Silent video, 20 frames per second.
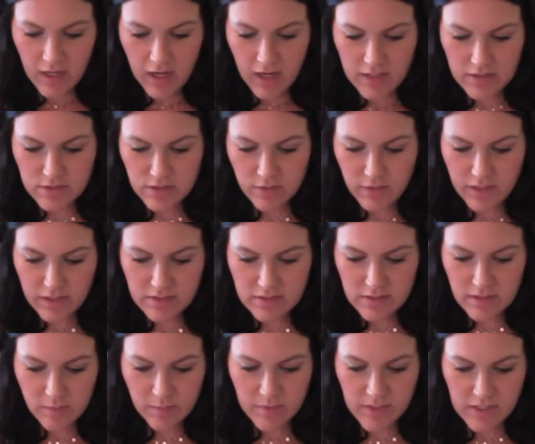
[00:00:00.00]
As you head to
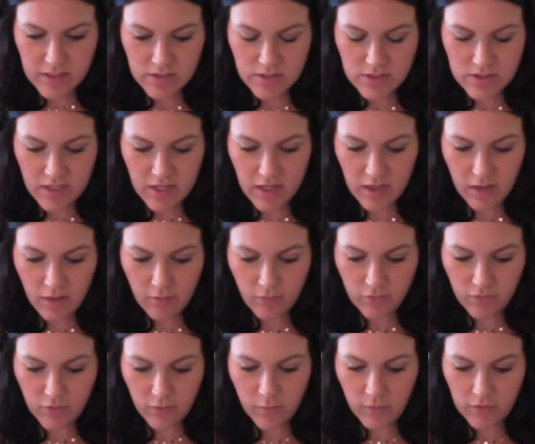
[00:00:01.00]
the beach, stay
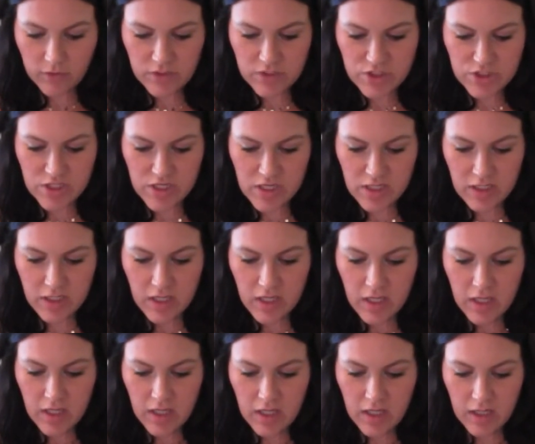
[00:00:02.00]
comfortable and chic
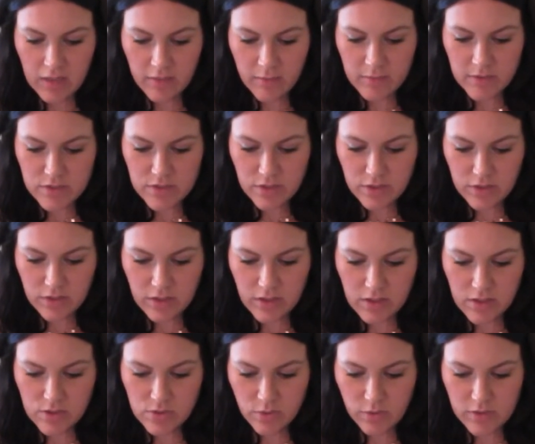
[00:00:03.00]
in the maternity
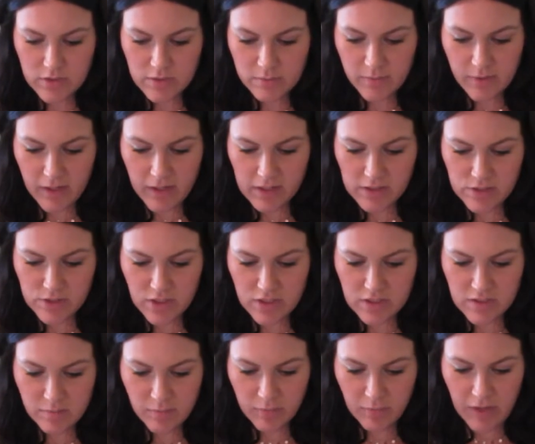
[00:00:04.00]
shorts by
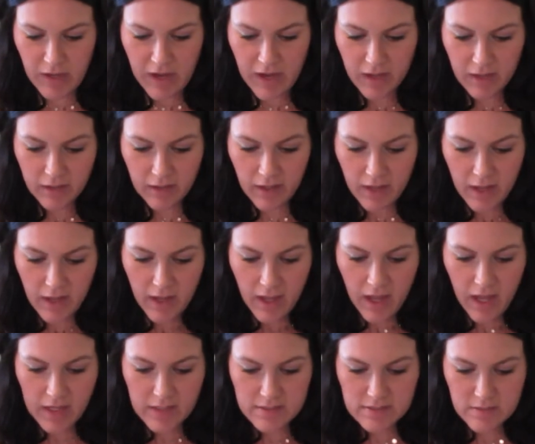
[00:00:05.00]
Just Black.
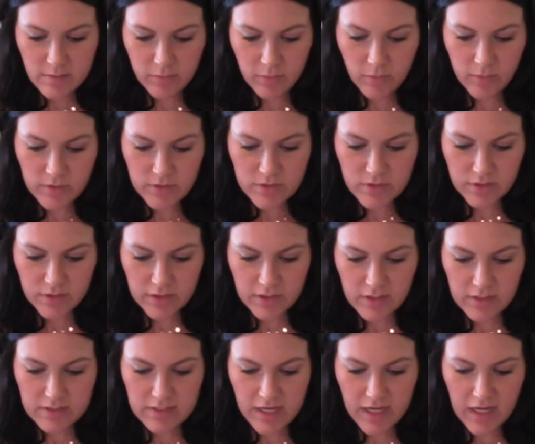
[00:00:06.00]
Add a simple
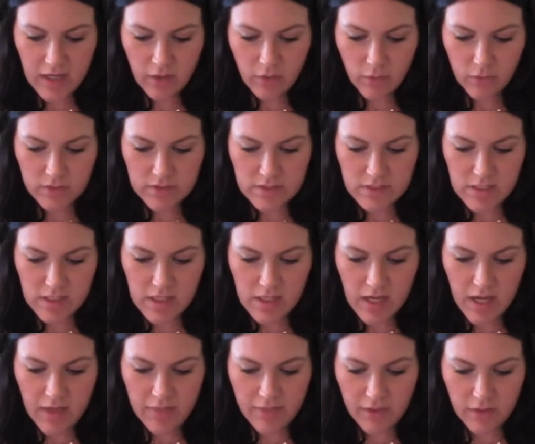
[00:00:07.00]
maternity tank or tee
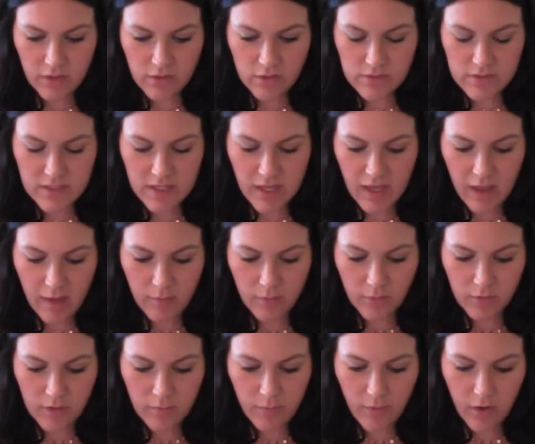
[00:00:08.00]
and then use the
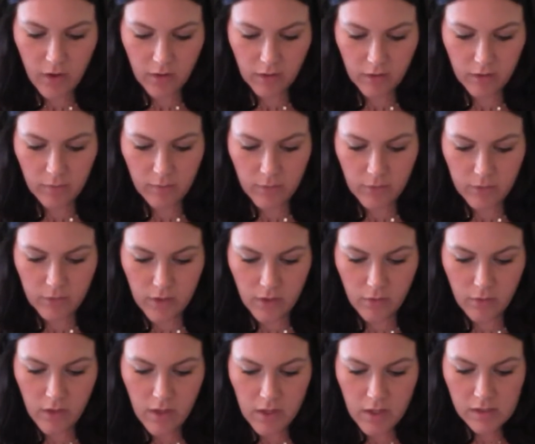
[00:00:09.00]
Emery Park
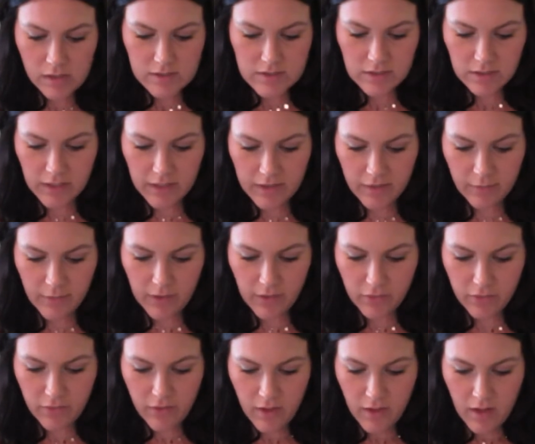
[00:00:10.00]
kimono to layer with.
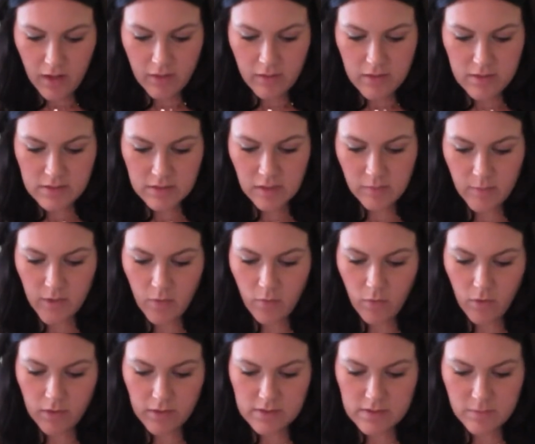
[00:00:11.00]
This can be
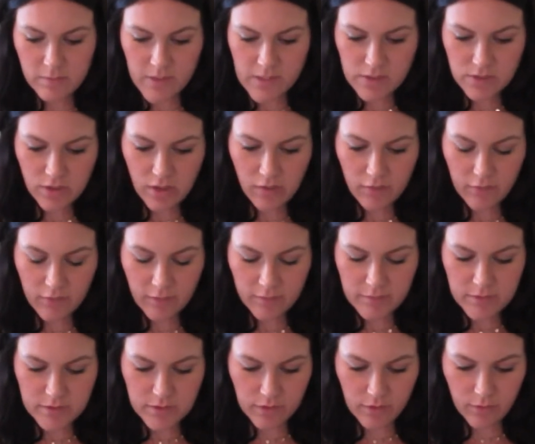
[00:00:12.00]
worn as a beach cover-up
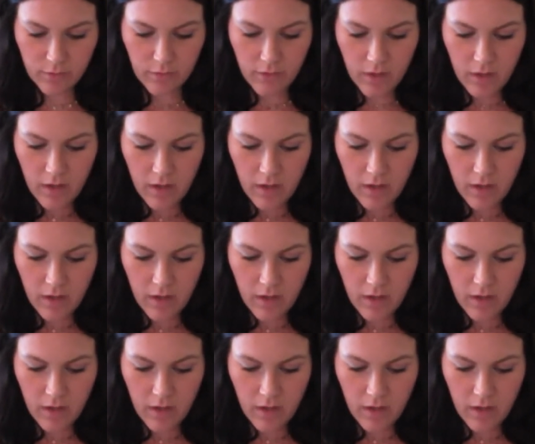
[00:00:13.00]
too.